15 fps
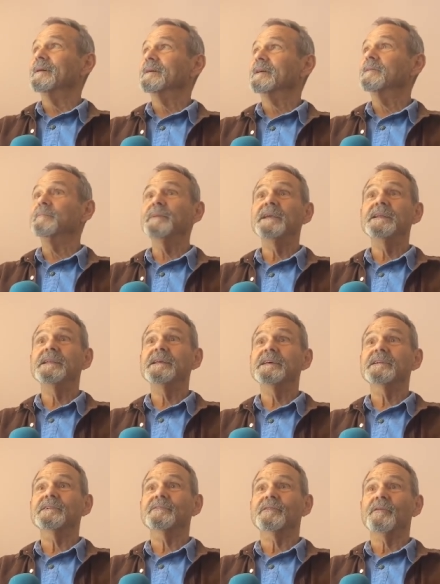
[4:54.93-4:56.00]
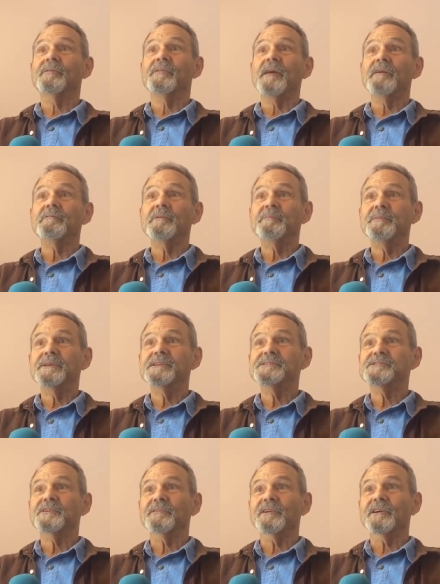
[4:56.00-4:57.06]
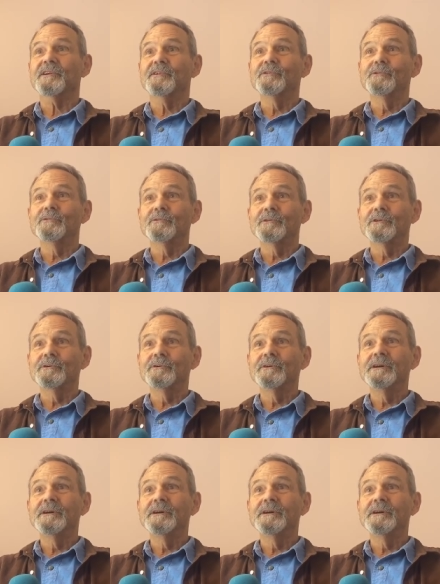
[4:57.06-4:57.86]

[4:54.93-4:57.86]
comedian or a therapist or a guru,